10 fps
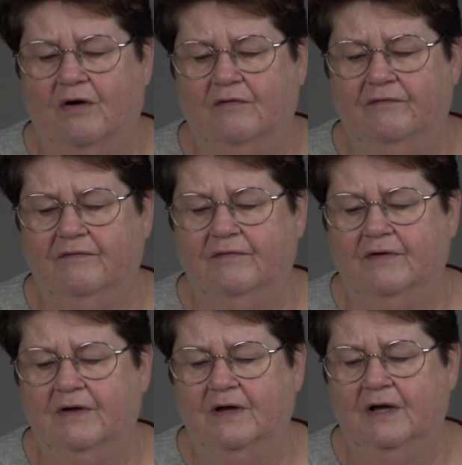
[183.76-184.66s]
off,
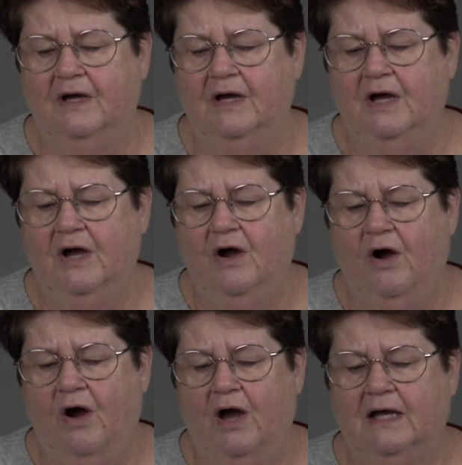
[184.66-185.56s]

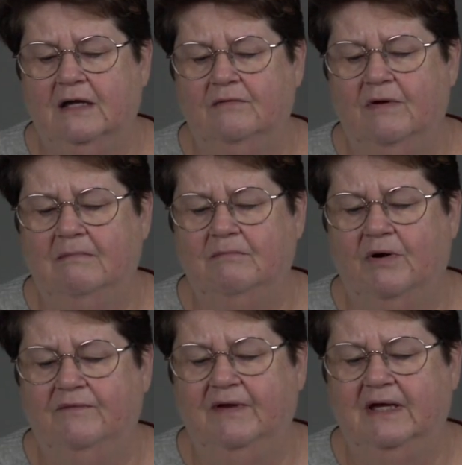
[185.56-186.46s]
I can run
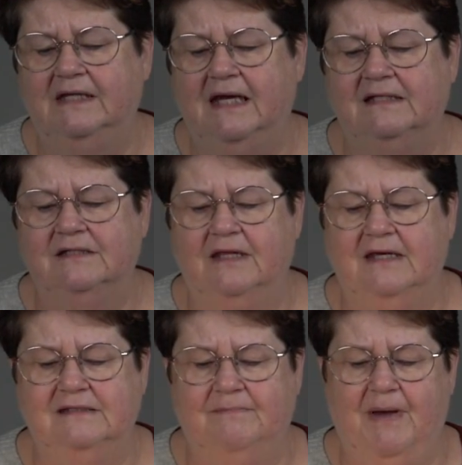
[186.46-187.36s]
my finger down. So
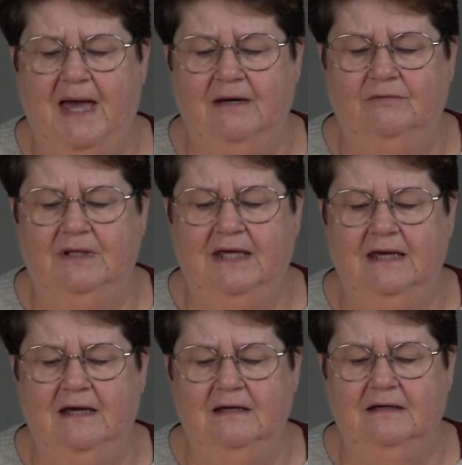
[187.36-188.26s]
there's a panel
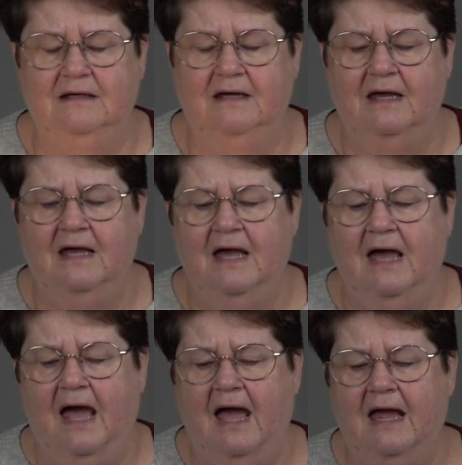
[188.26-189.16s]
here,
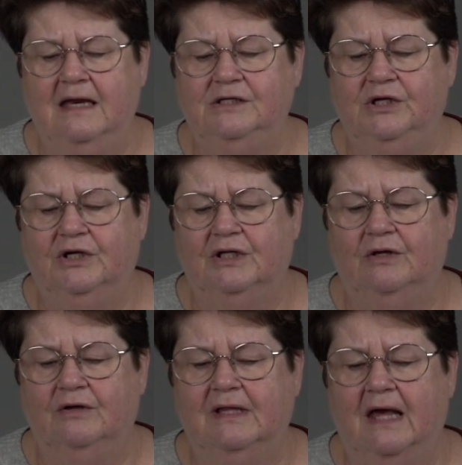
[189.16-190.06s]
and you can
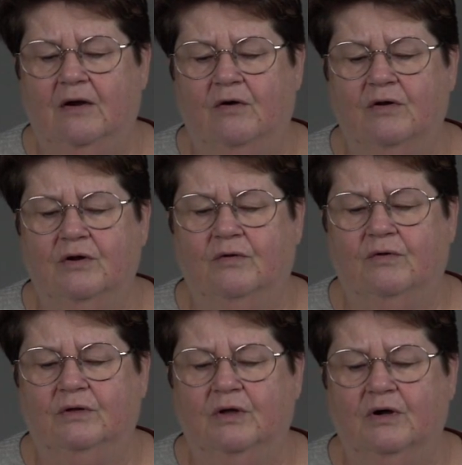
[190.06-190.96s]
lock that on
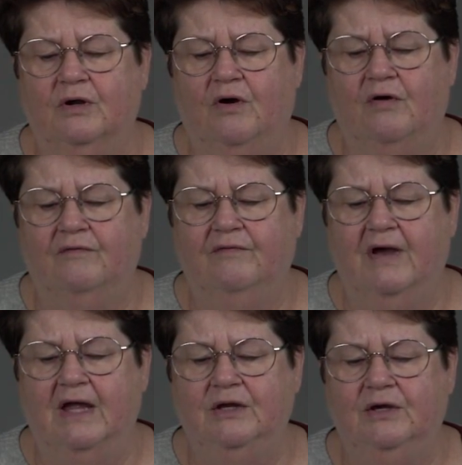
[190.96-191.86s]
or lock it off,
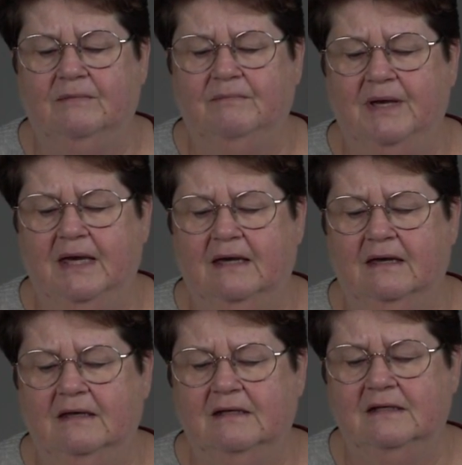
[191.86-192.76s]
and you can pick
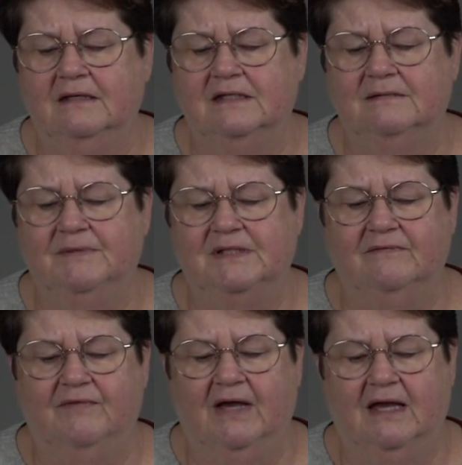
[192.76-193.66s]

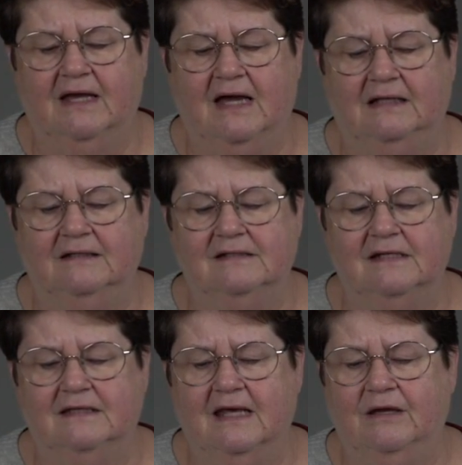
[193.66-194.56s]
specific colors
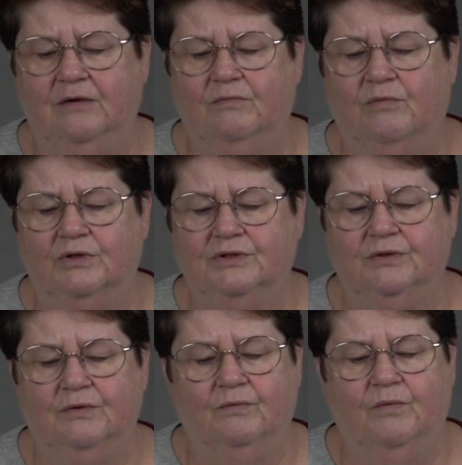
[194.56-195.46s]
that you want
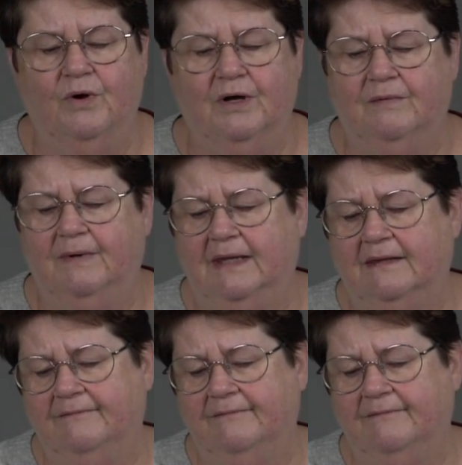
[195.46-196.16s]
to work with.